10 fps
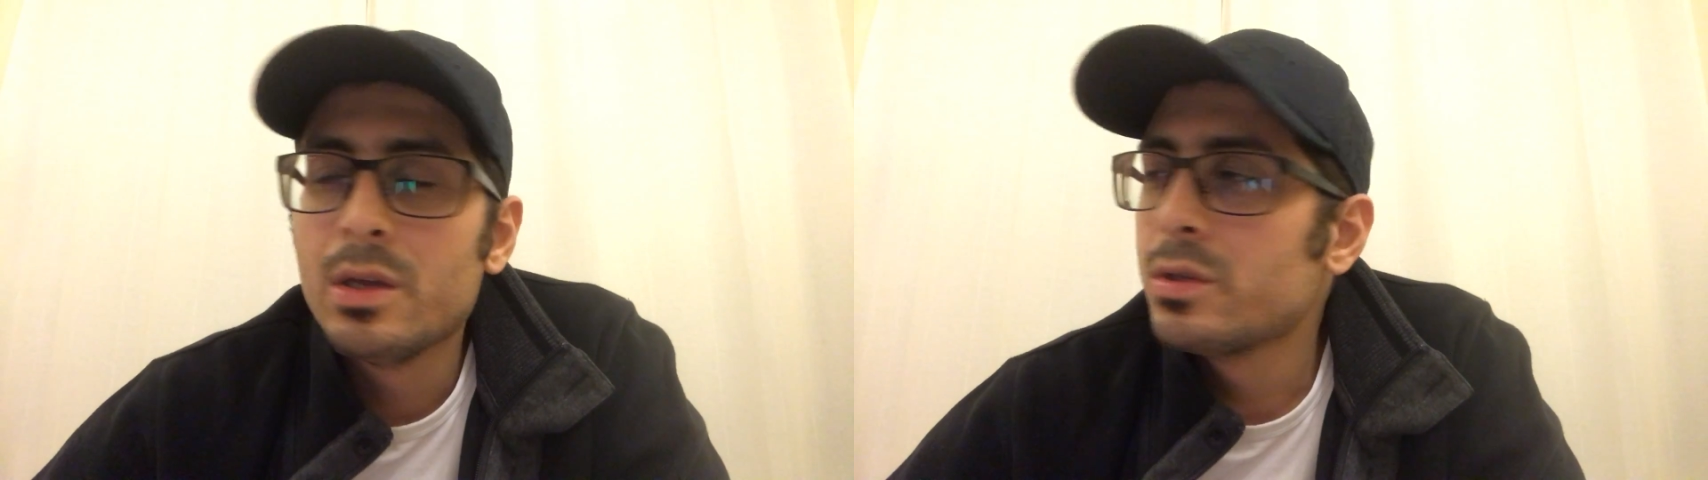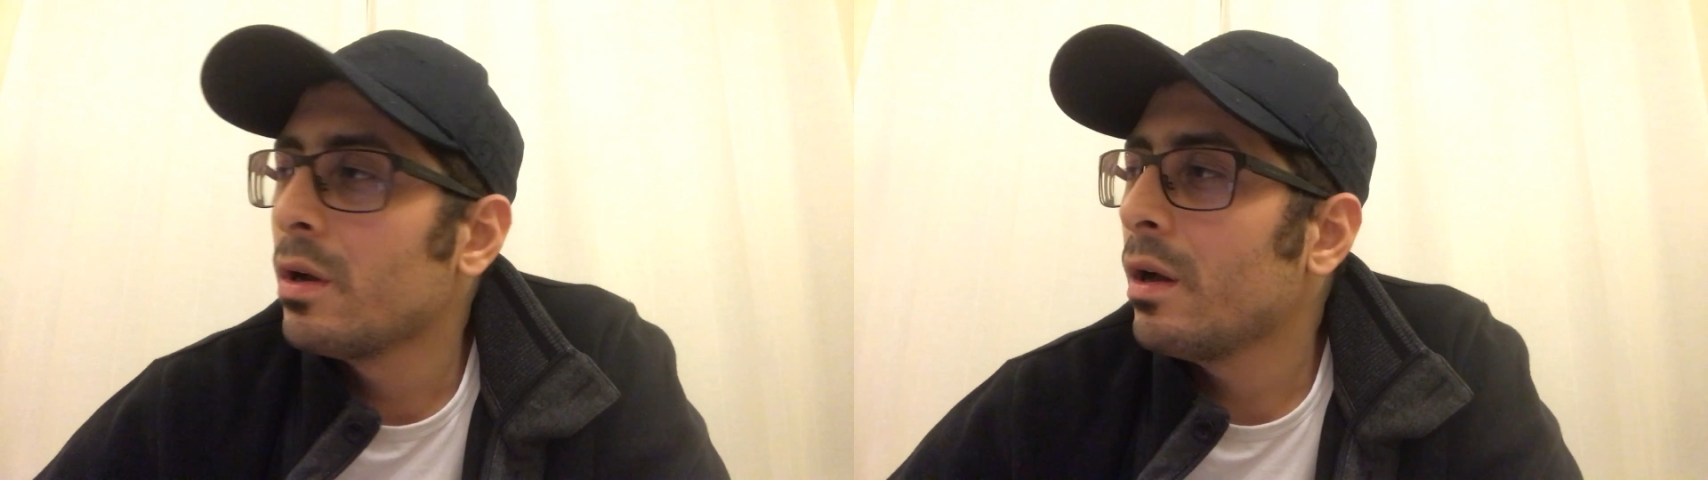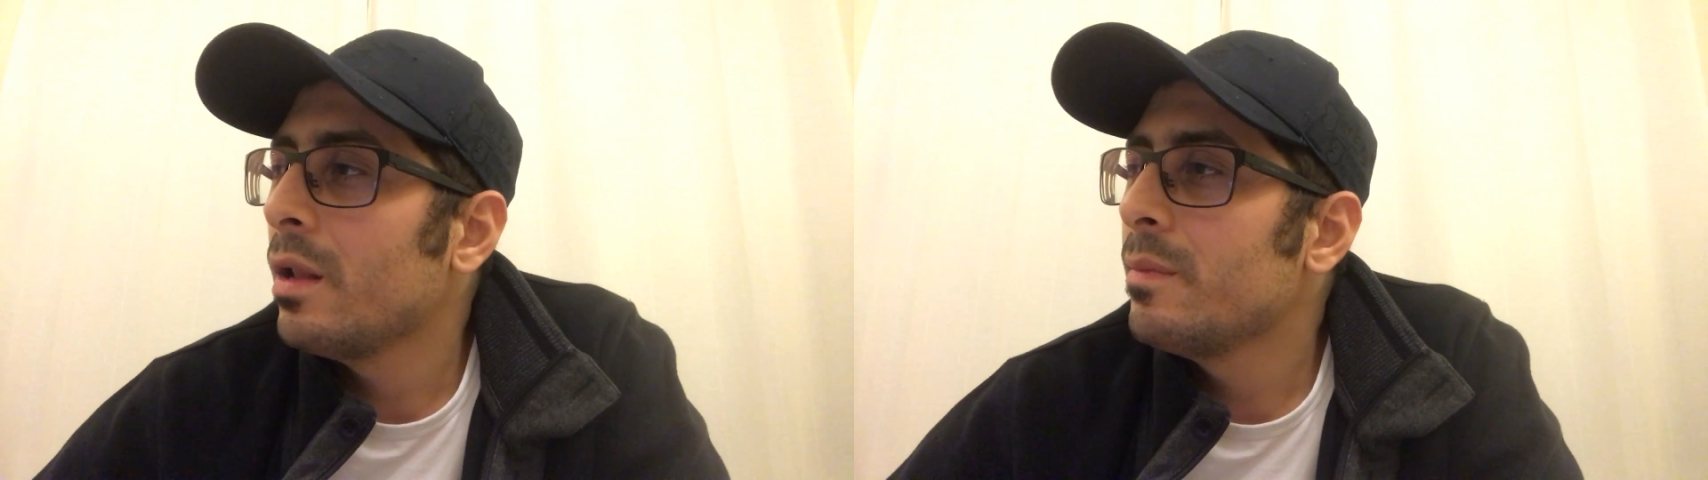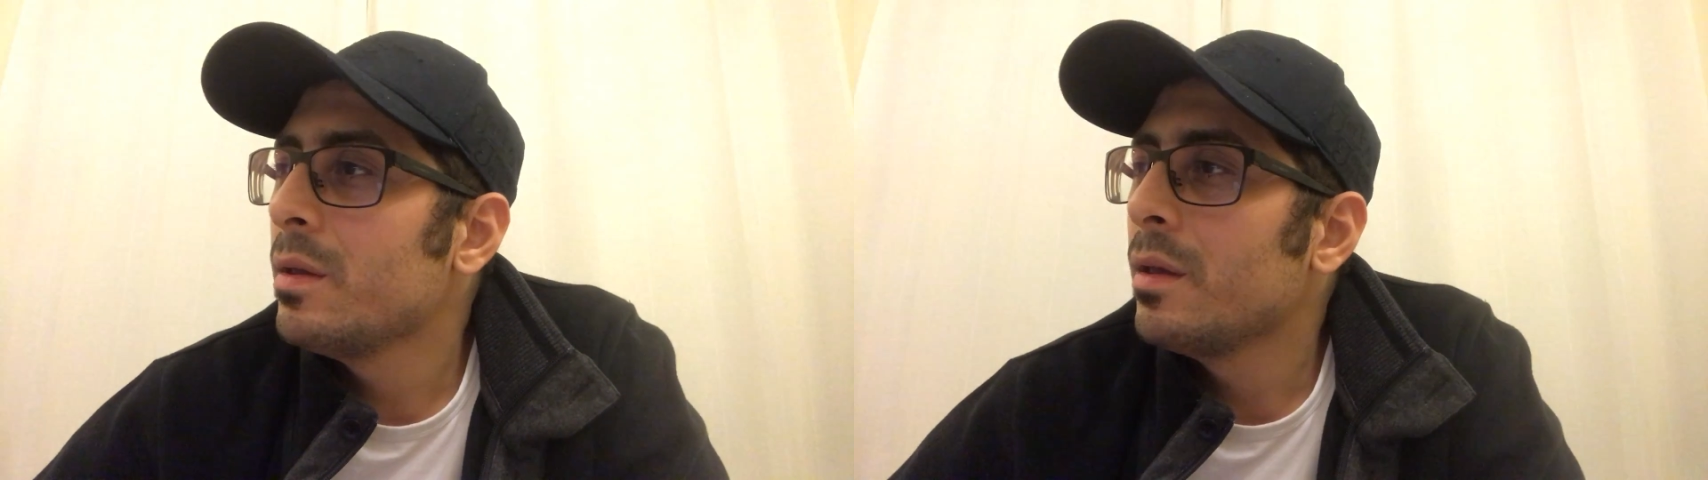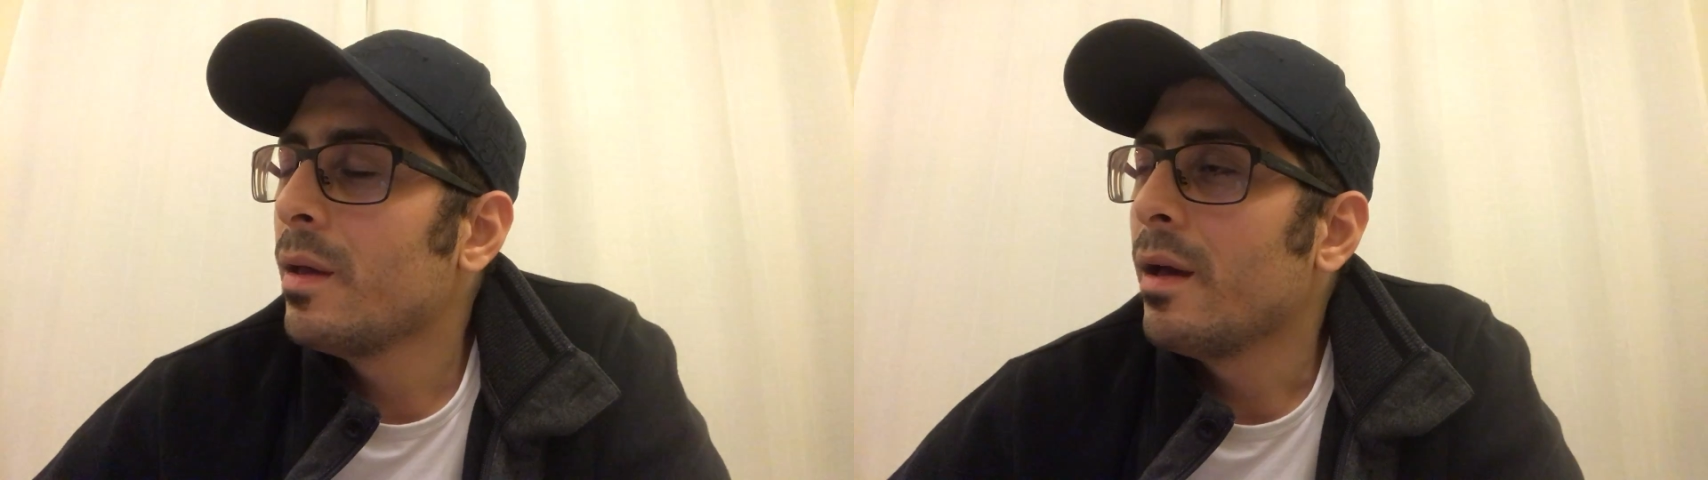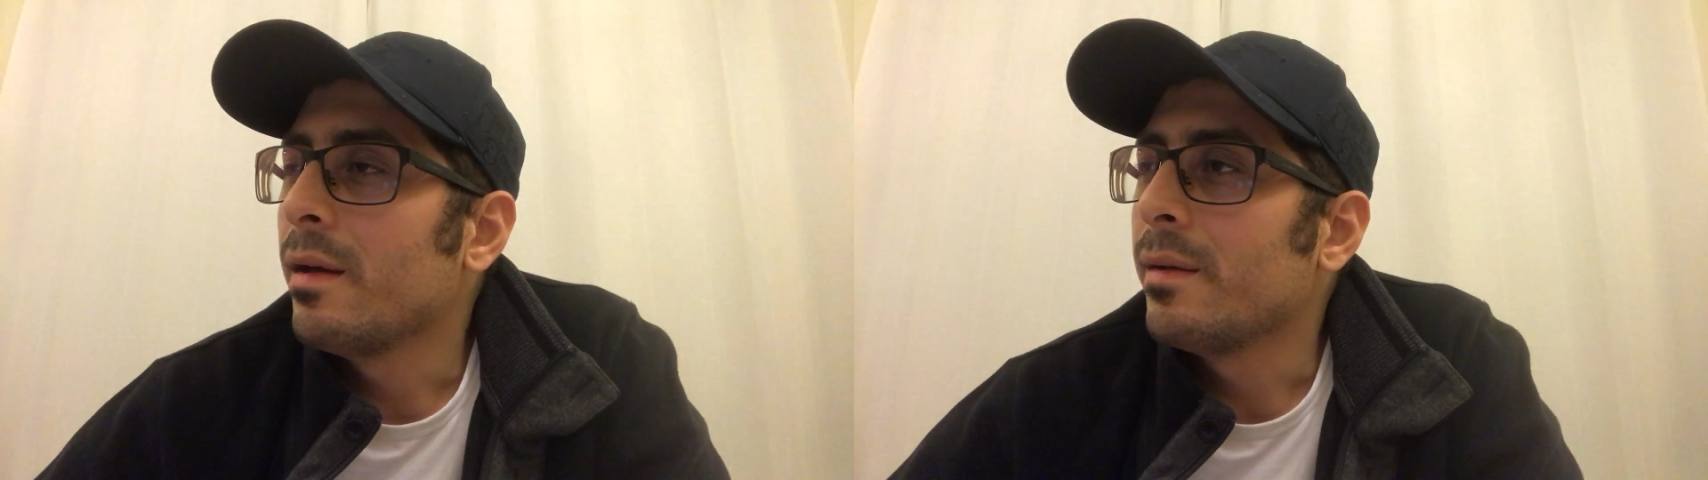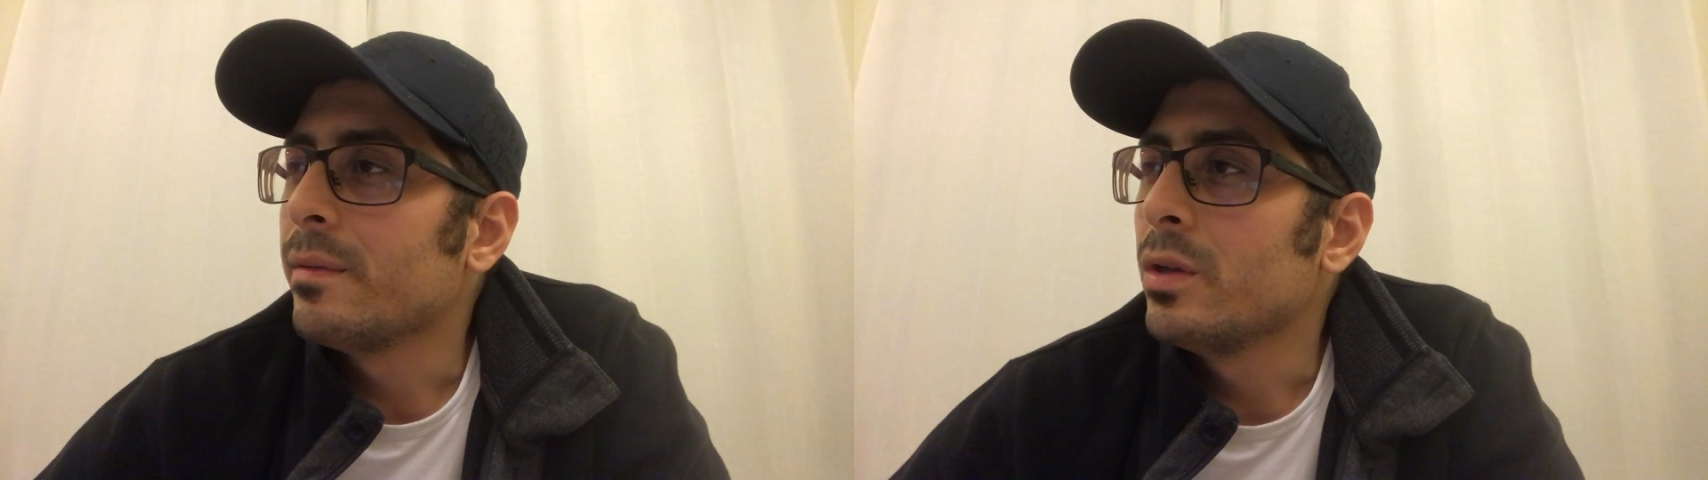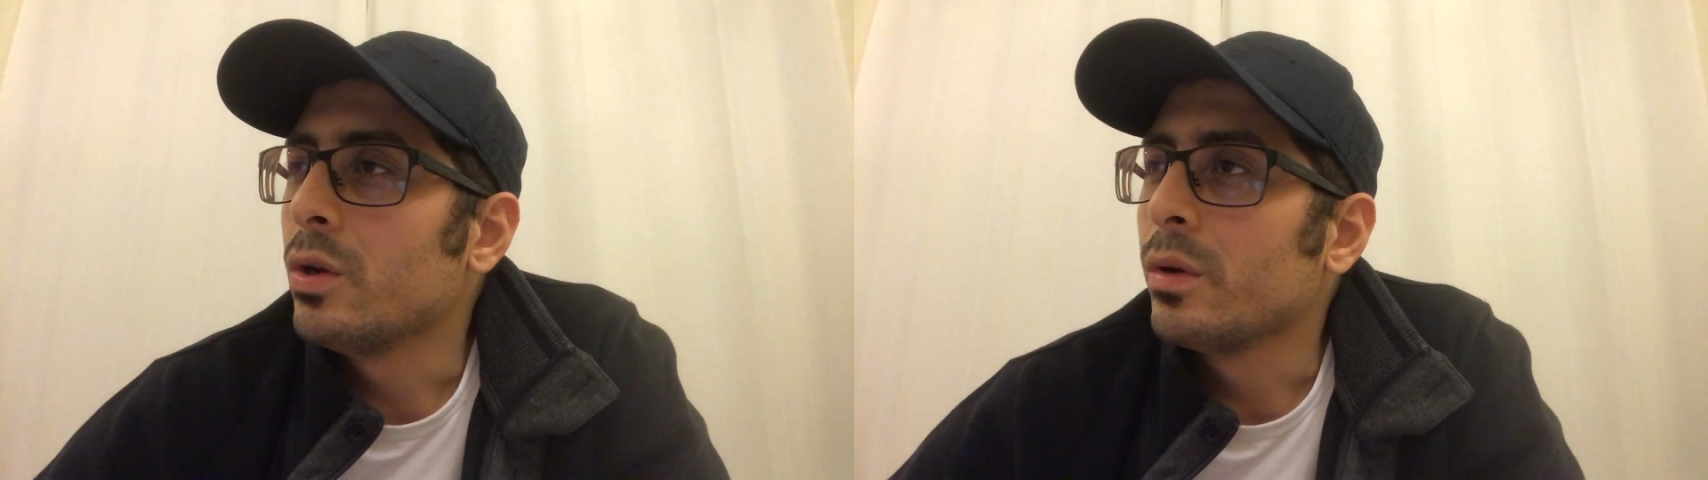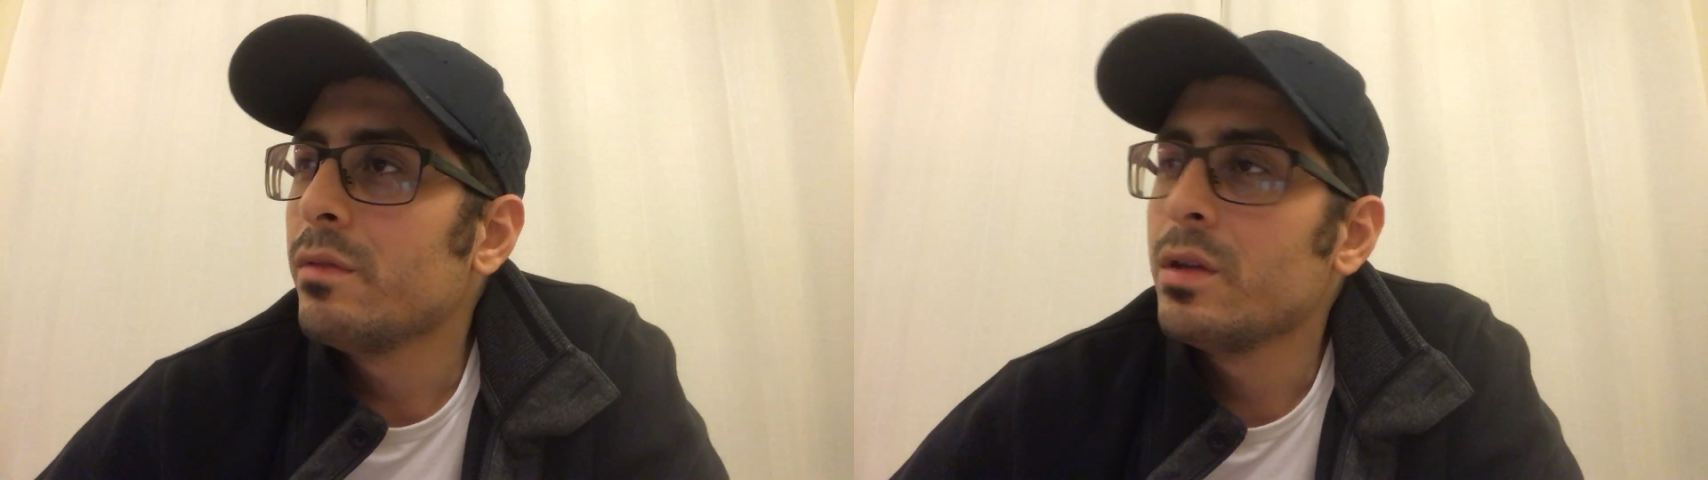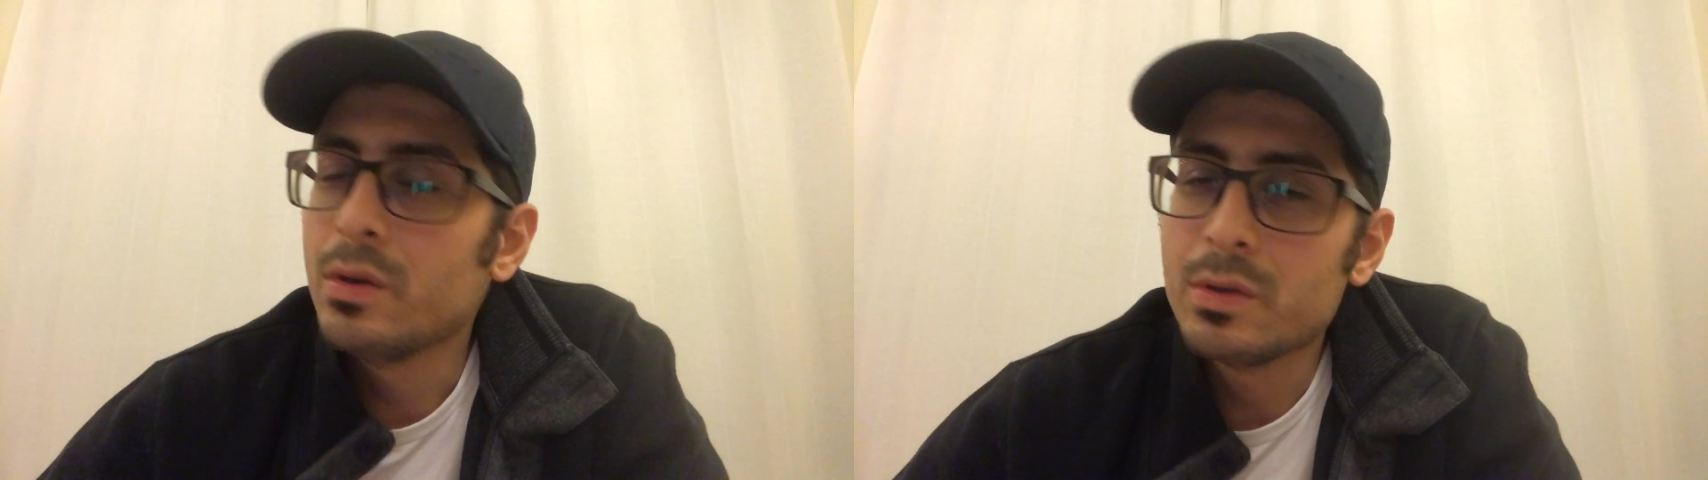So I'll be giving